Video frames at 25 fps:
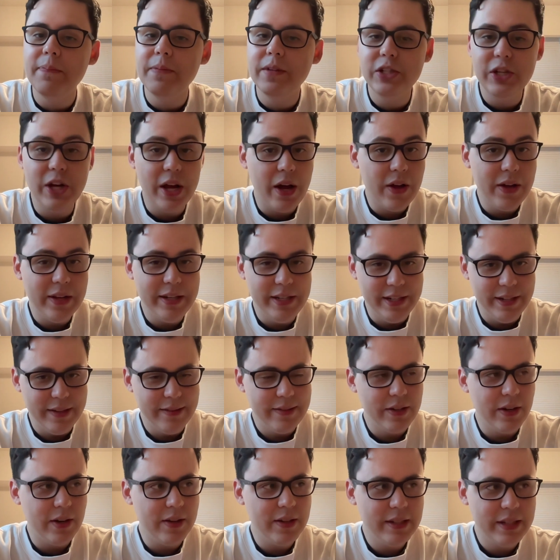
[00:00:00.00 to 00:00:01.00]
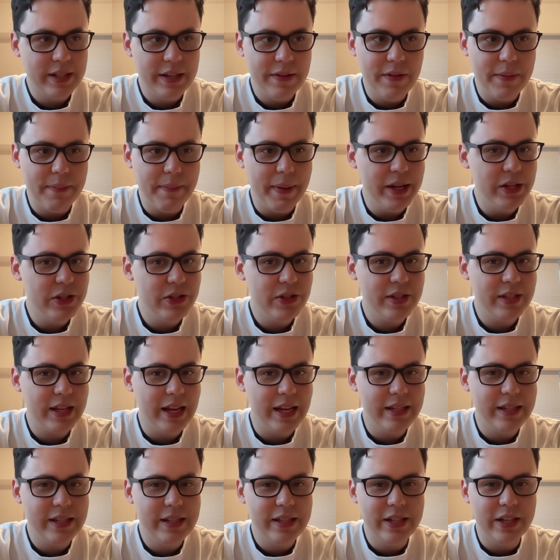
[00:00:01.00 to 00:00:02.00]
She even mentions
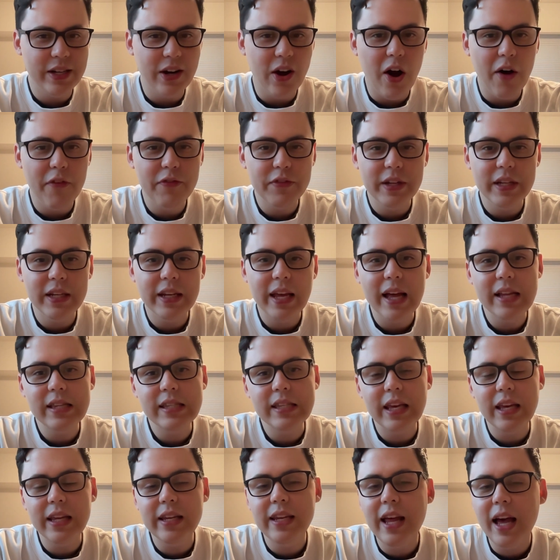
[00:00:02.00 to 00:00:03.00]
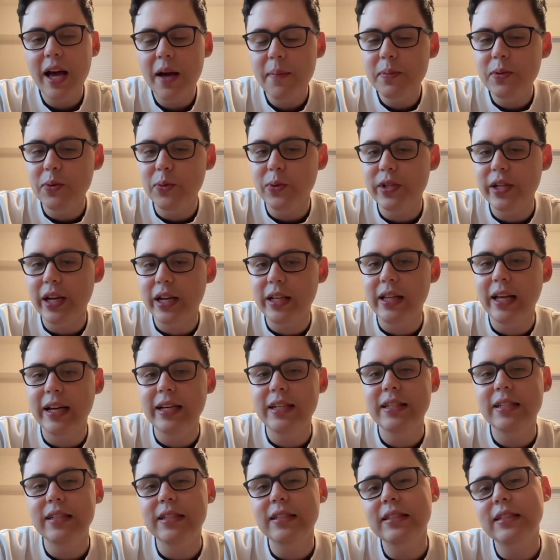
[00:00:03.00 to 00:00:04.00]
that she often gets kidnapped, which I
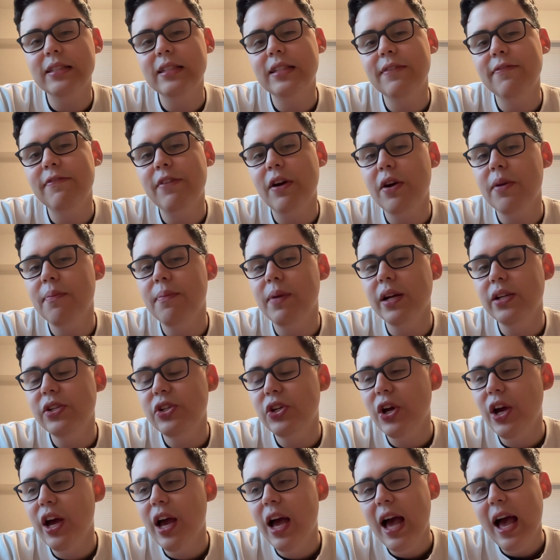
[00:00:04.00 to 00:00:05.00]
liked very much.